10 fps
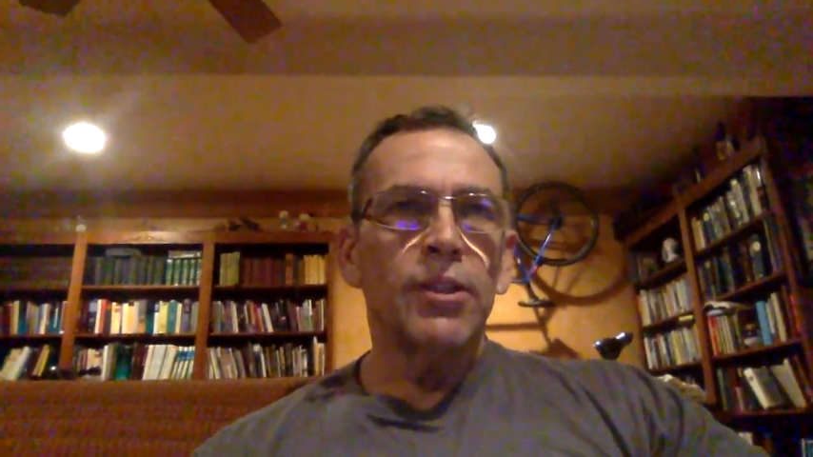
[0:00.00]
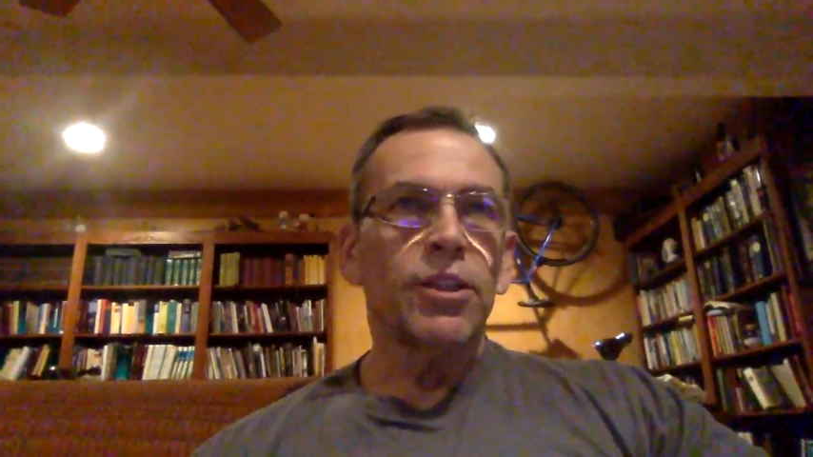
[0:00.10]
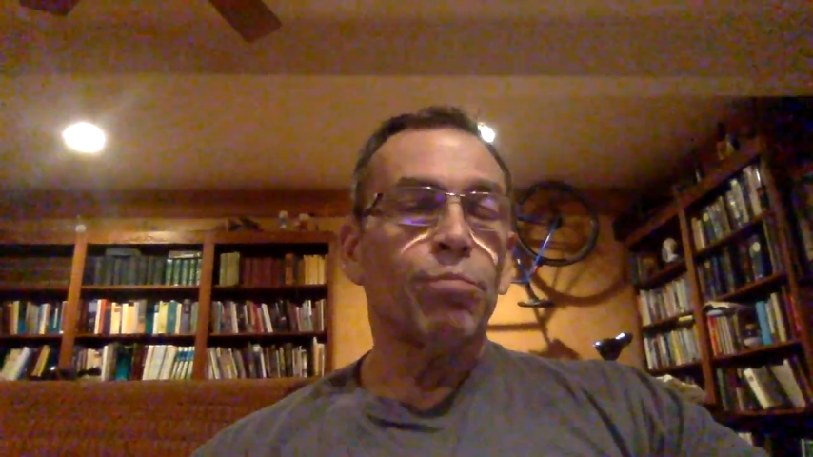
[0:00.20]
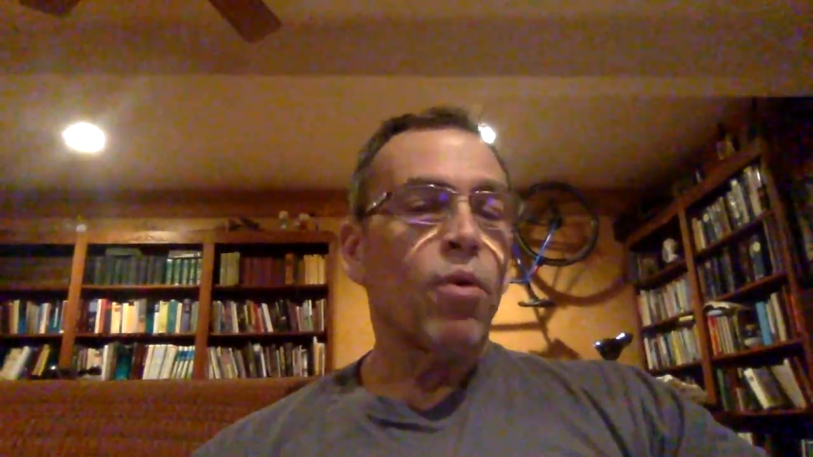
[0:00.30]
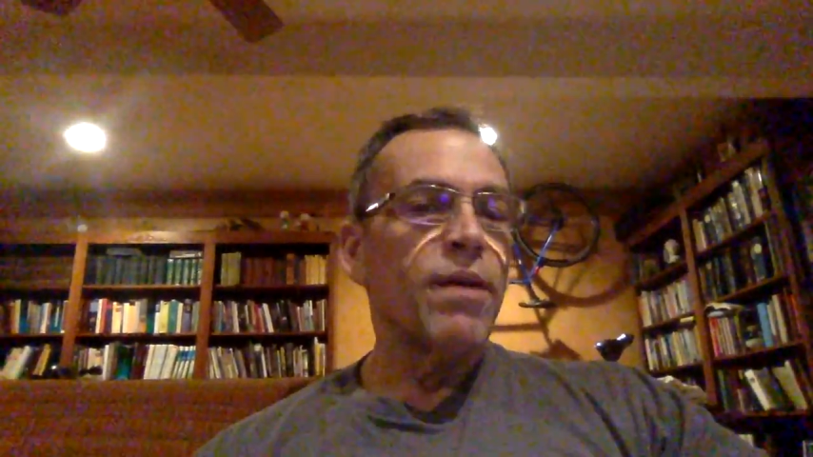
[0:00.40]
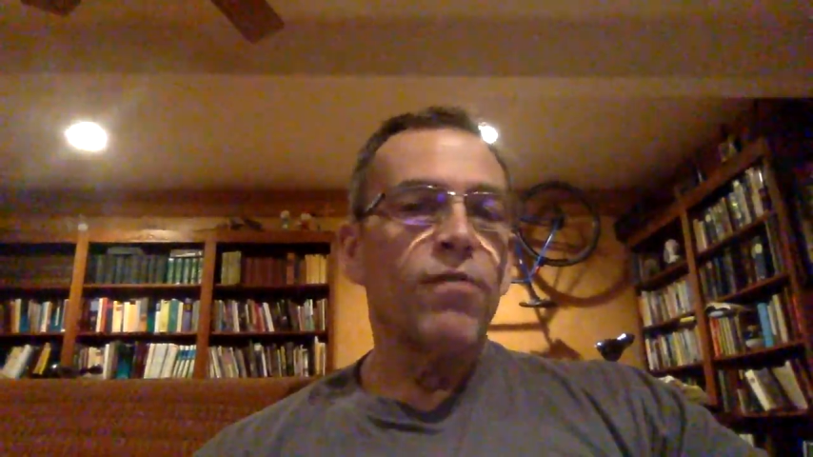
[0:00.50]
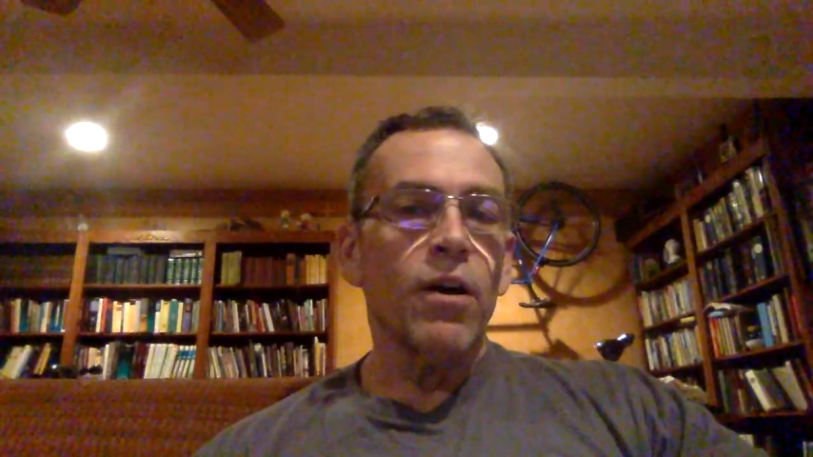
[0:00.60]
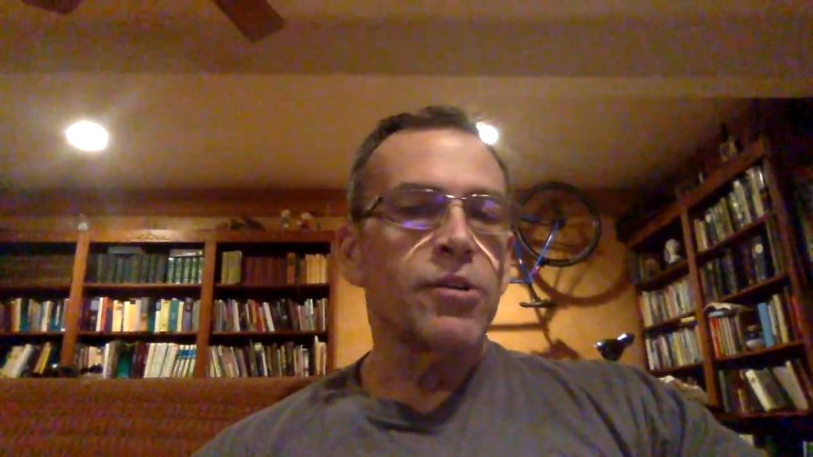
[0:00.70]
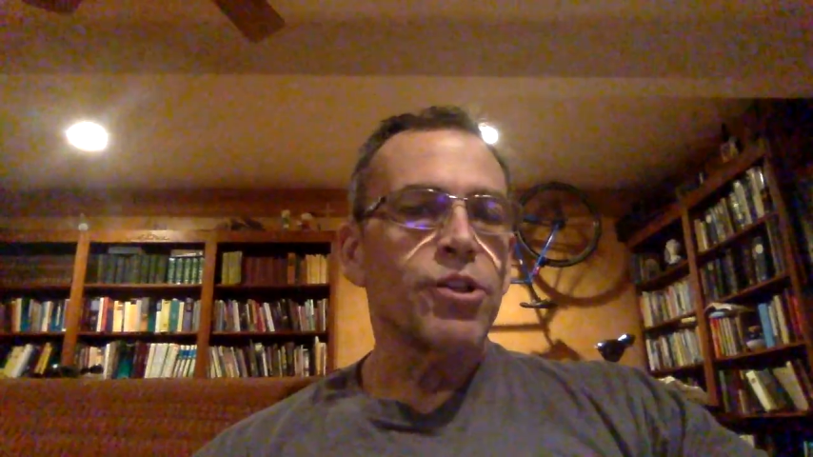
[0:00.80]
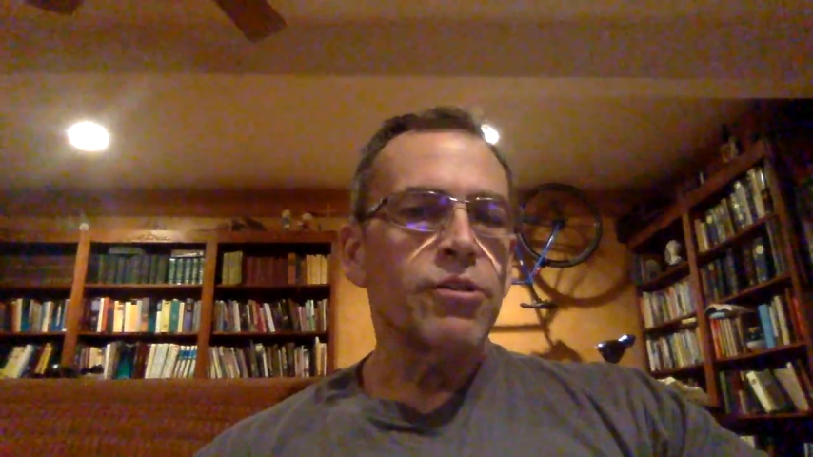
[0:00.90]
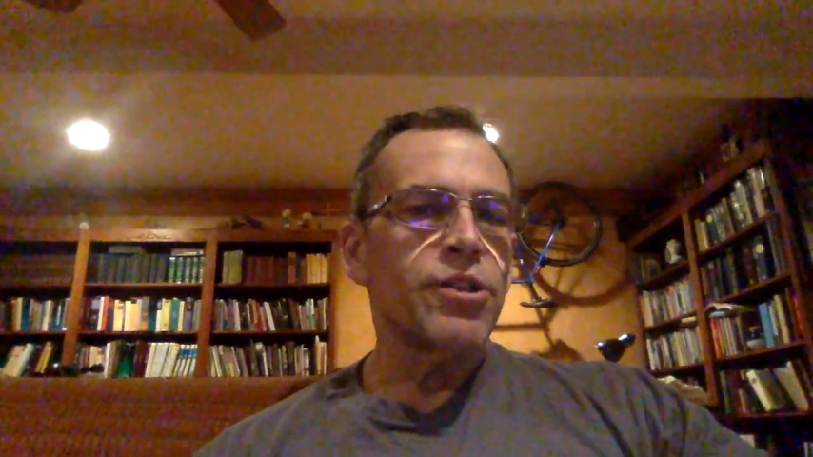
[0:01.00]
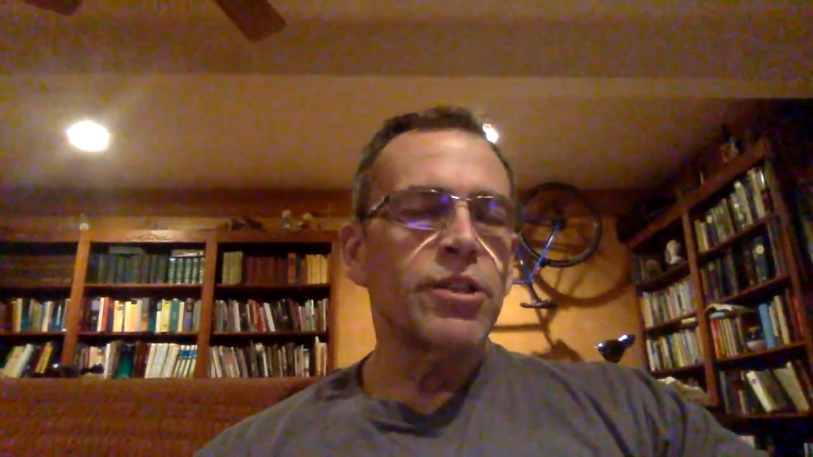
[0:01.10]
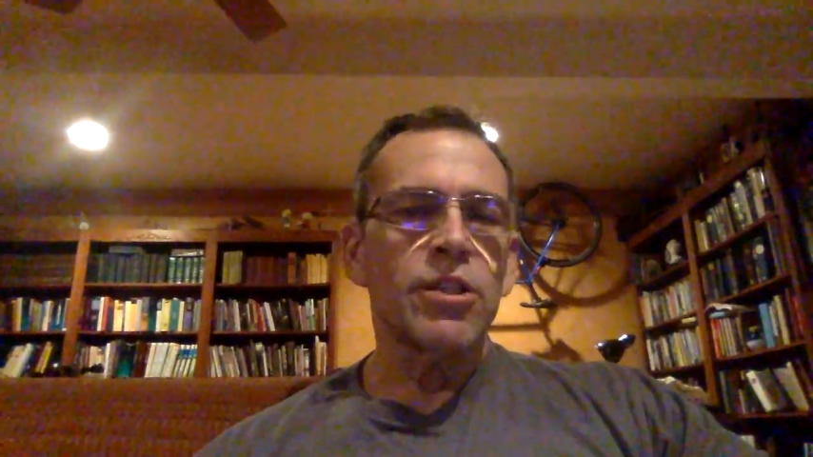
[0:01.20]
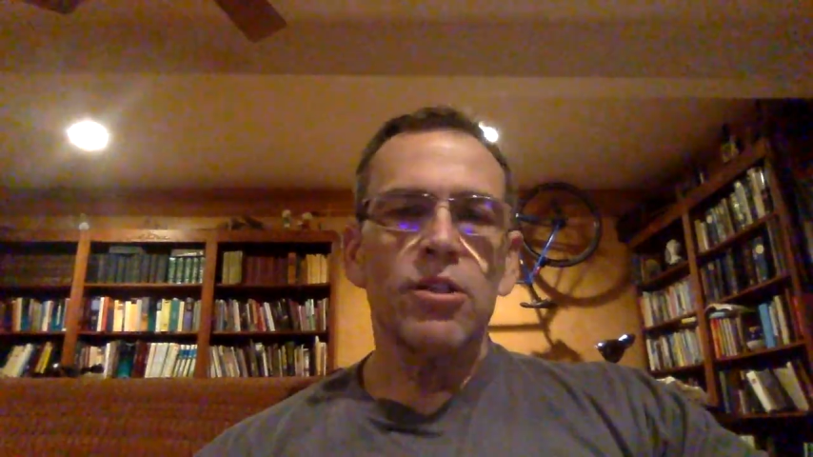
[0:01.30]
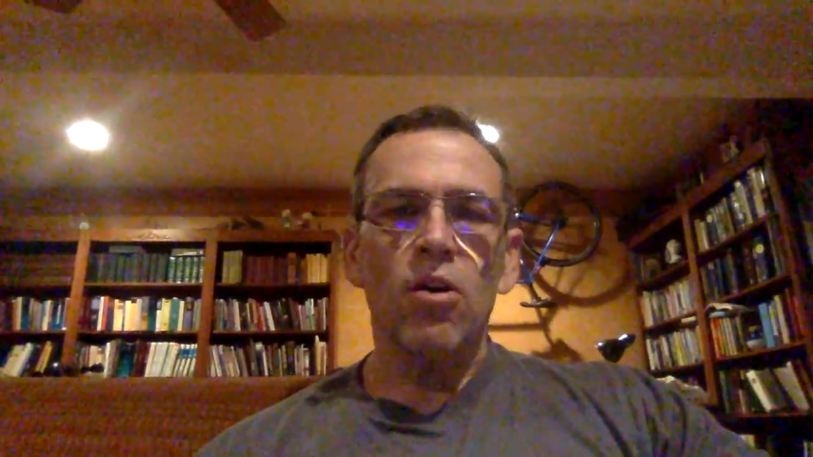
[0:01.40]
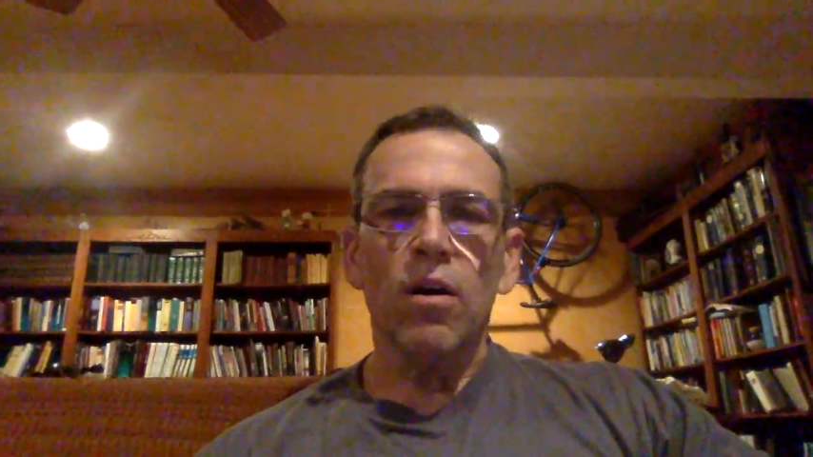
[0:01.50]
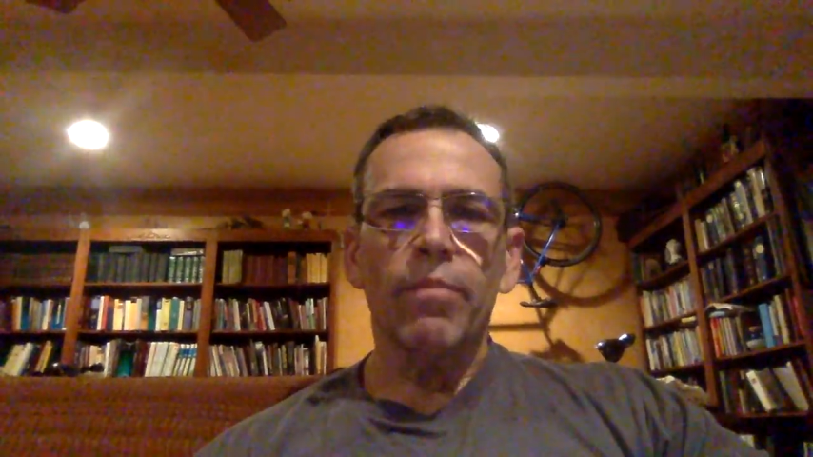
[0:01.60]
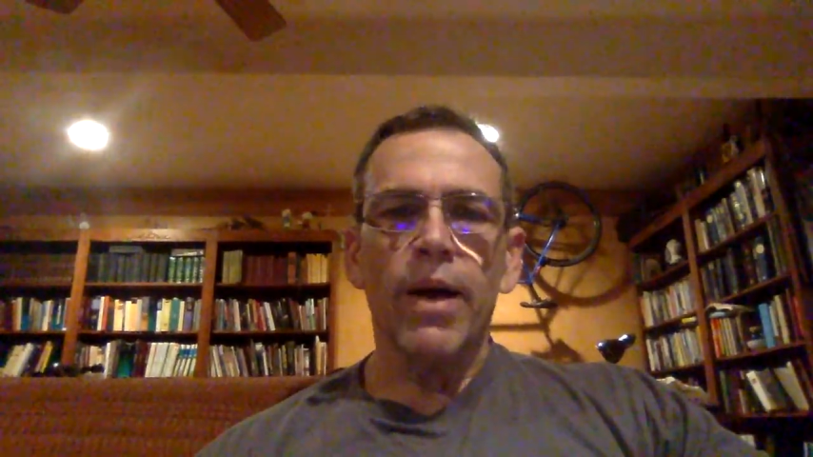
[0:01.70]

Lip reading: just pray for our churches and talk